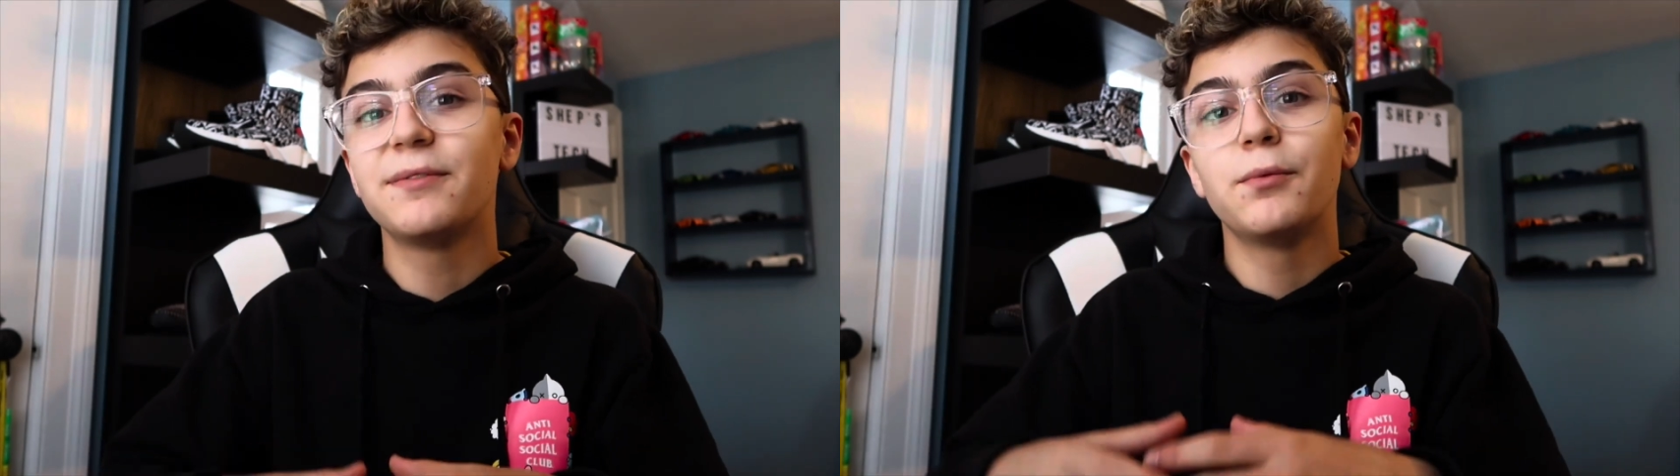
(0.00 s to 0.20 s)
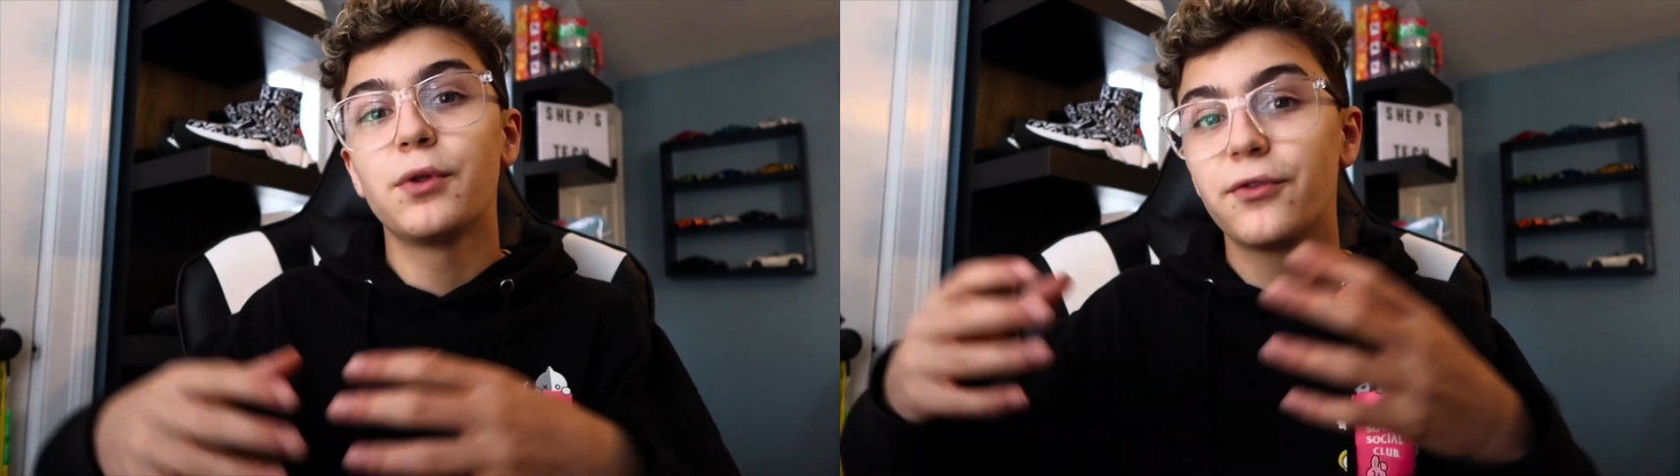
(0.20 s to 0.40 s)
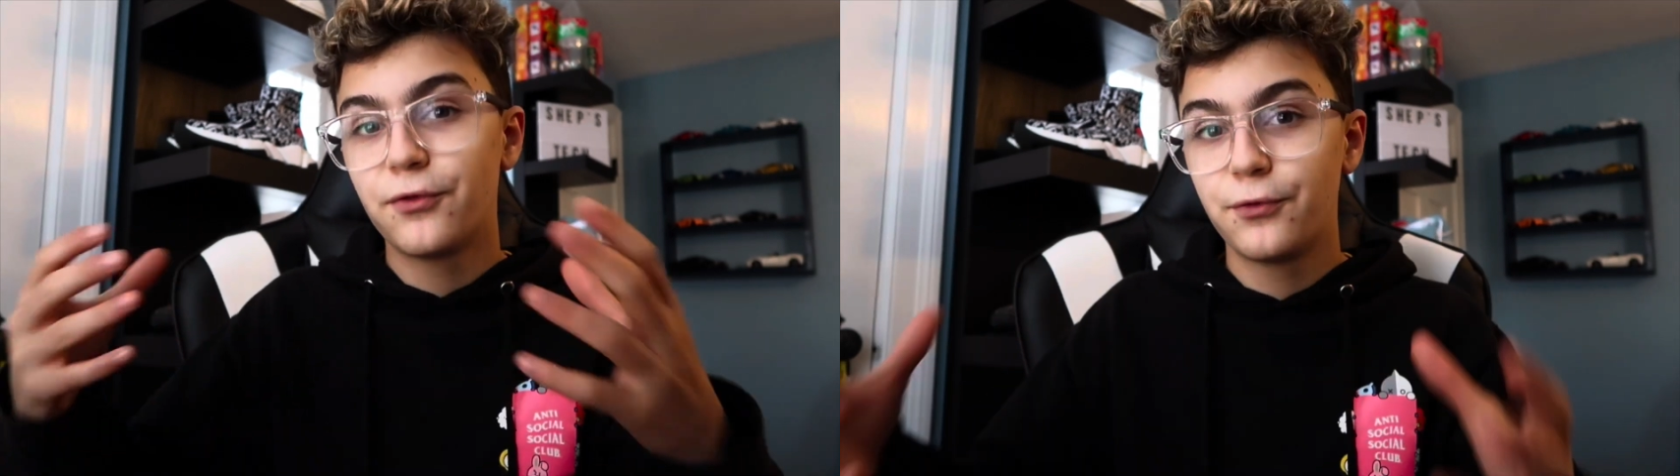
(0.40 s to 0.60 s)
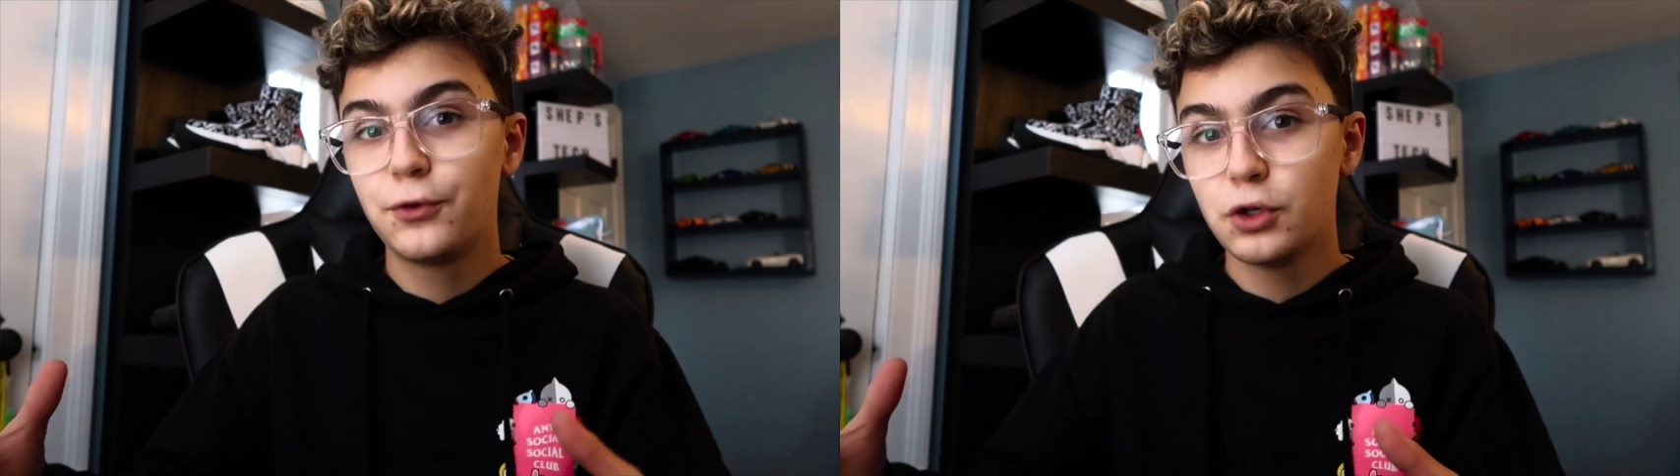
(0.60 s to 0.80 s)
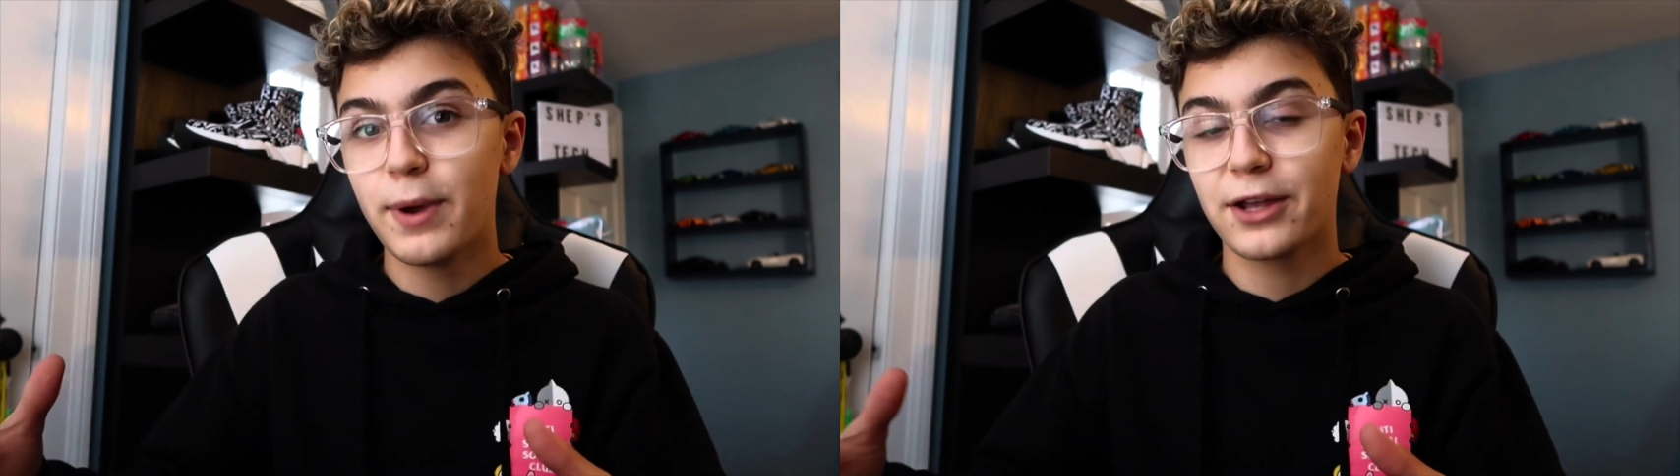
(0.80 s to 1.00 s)
with
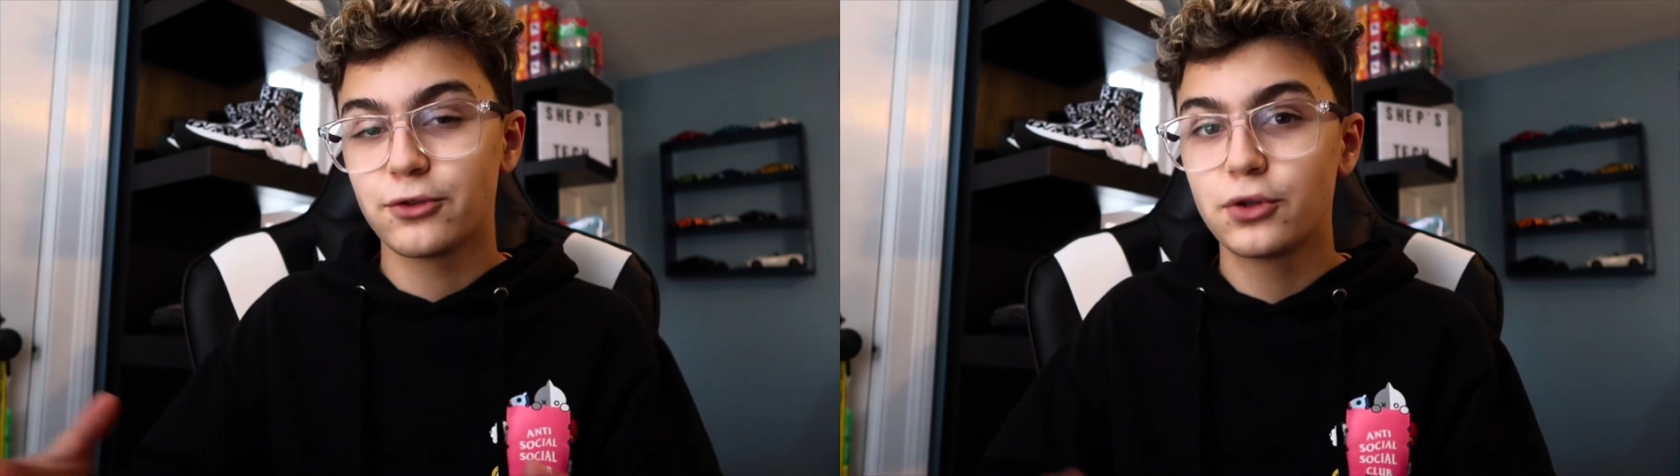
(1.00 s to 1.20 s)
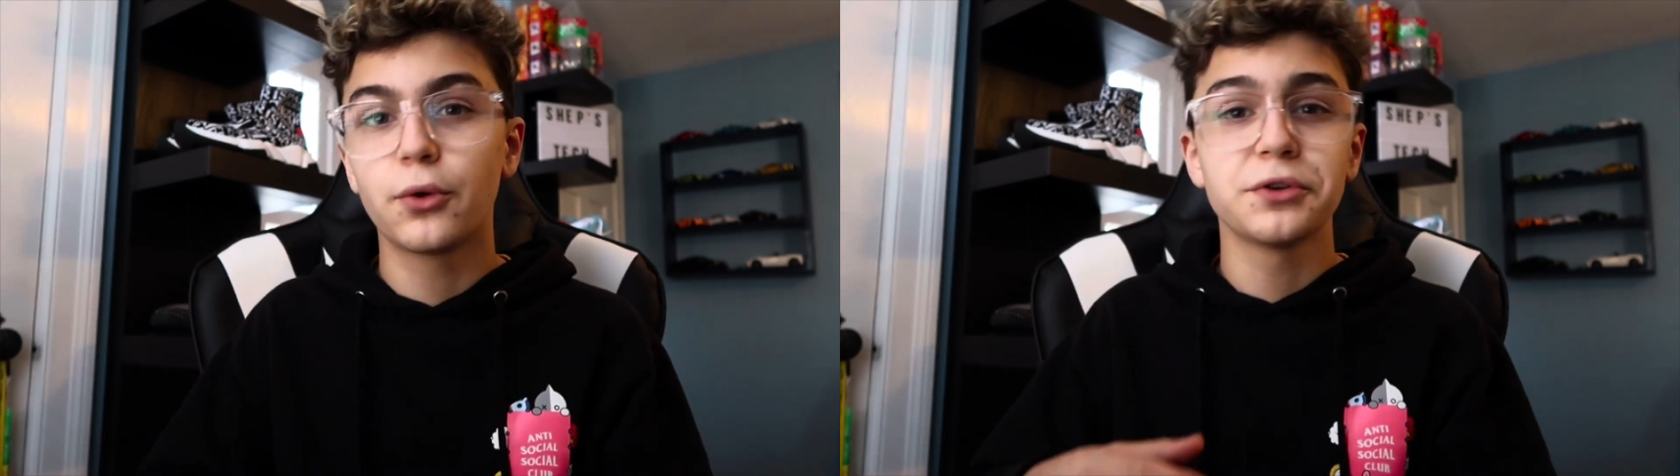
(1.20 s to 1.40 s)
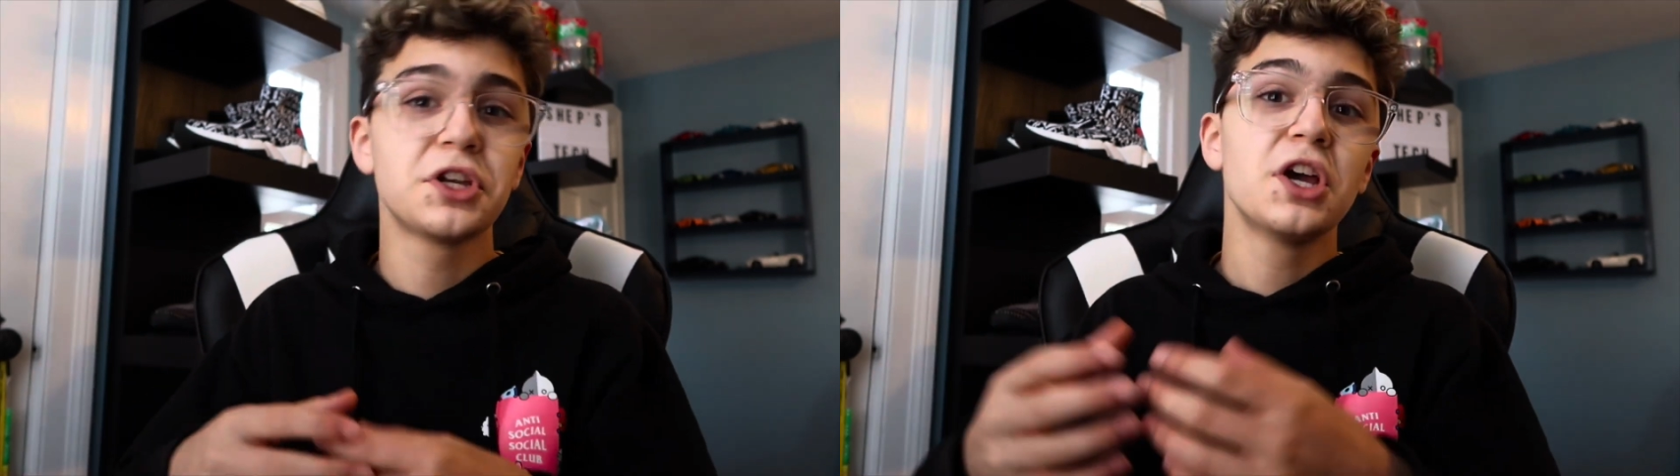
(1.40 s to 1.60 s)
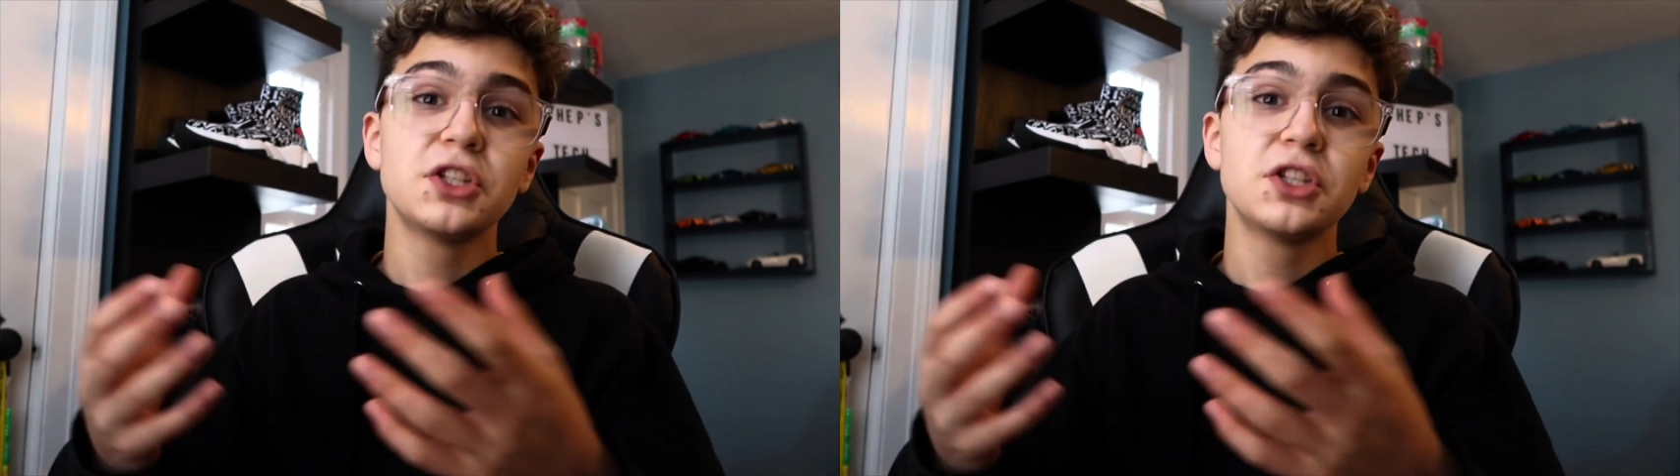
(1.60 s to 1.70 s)
2 extra doors.